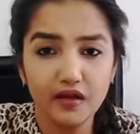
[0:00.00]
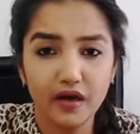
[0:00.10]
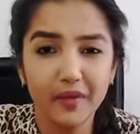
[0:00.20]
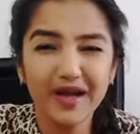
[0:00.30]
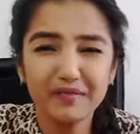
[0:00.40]

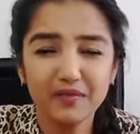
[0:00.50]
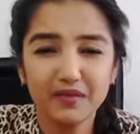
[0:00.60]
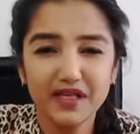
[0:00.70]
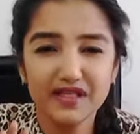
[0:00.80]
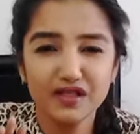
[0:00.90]
there
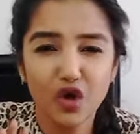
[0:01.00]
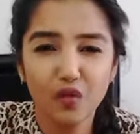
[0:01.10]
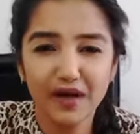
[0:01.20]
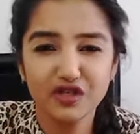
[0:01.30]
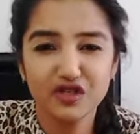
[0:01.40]
might be
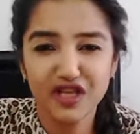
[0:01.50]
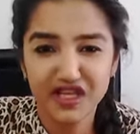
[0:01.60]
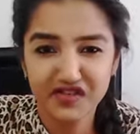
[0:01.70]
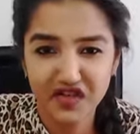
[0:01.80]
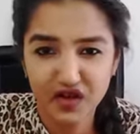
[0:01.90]
so much
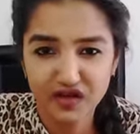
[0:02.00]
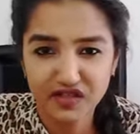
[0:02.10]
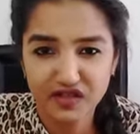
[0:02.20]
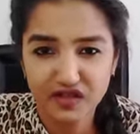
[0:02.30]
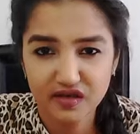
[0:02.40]

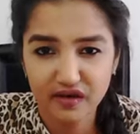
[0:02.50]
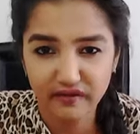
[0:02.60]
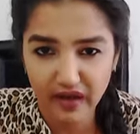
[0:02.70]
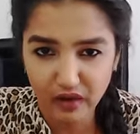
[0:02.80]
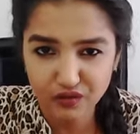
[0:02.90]
naysayers
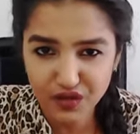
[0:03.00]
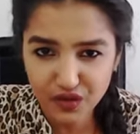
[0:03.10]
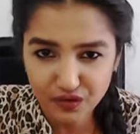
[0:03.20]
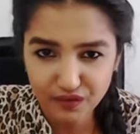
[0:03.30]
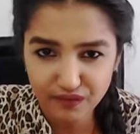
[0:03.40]
around
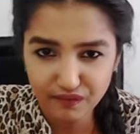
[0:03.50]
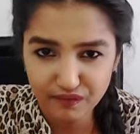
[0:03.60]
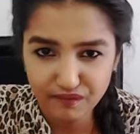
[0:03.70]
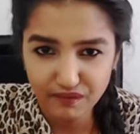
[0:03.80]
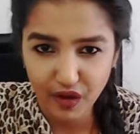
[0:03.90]
you
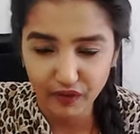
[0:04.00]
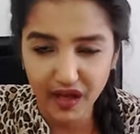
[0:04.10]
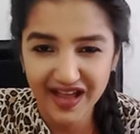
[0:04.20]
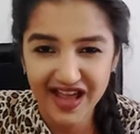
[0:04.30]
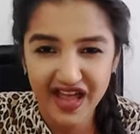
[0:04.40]

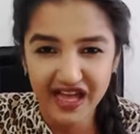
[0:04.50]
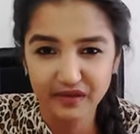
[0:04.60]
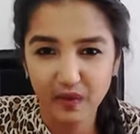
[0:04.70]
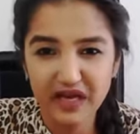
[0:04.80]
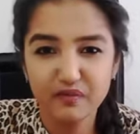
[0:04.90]
okay
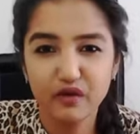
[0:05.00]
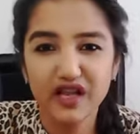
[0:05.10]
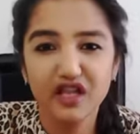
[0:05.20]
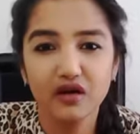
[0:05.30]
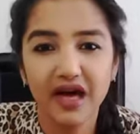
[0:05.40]
it might
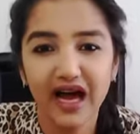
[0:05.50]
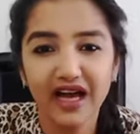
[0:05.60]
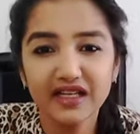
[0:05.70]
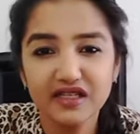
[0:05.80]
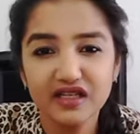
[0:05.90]
break your
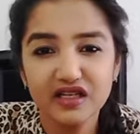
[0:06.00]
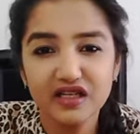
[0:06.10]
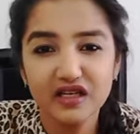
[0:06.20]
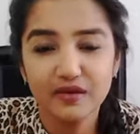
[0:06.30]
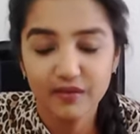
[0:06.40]
heart
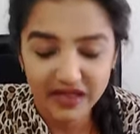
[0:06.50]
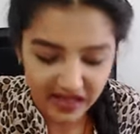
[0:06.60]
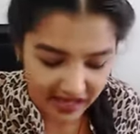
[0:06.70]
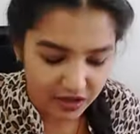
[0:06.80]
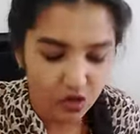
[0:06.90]

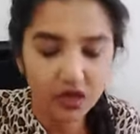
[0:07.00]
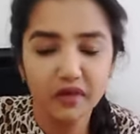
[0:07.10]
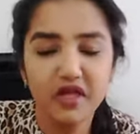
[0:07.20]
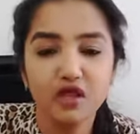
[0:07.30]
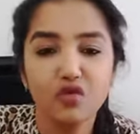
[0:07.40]
but then you're
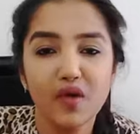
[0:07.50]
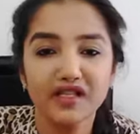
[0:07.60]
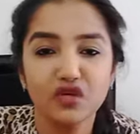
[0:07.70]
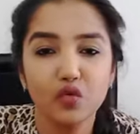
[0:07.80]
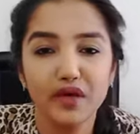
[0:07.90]
coming through
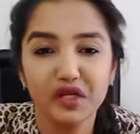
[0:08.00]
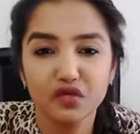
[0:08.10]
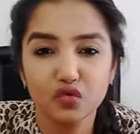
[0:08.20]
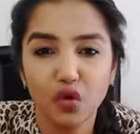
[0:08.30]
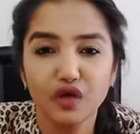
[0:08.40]
as a queen
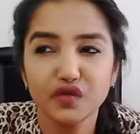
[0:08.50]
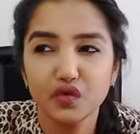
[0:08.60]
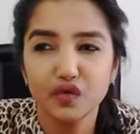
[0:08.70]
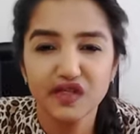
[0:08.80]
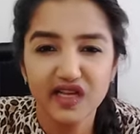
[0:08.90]
of
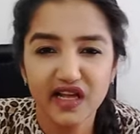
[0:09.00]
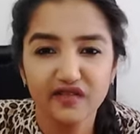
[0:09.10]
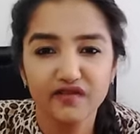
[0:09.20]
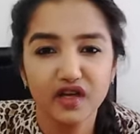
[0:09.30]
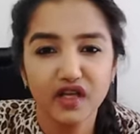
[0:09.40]
swords who is
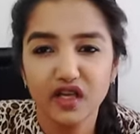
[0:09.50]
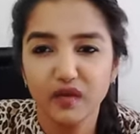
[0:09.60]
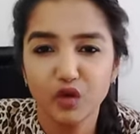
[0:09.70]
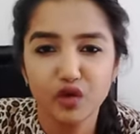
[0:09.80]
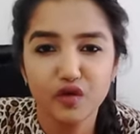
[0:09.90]
like fuck it
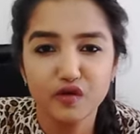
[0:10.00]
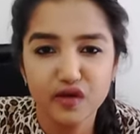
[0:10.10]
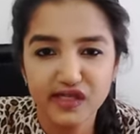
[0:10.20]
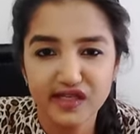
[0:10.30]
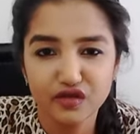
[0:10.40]
I'm not going
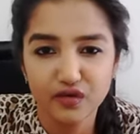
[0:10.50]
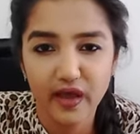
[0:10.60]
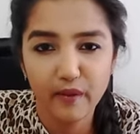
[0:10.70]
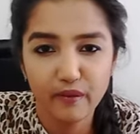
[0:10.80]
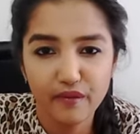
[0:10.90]
to listen to
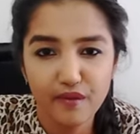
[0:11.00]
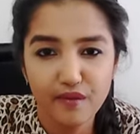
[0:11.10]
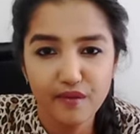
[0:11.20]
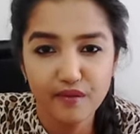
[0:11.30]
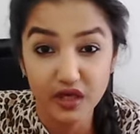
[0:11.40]
them
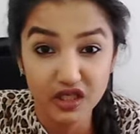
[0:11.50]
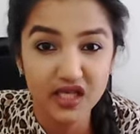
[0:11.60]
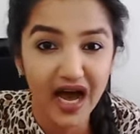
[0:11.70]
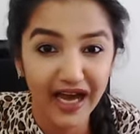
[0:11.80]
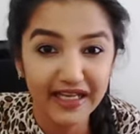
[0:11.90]

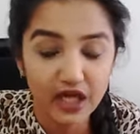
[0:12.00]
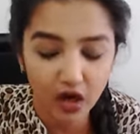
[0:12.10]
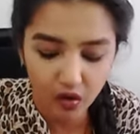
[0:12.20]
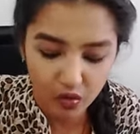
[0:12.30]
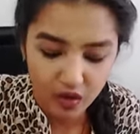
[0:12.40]
because I
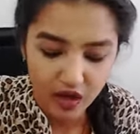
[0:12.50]
know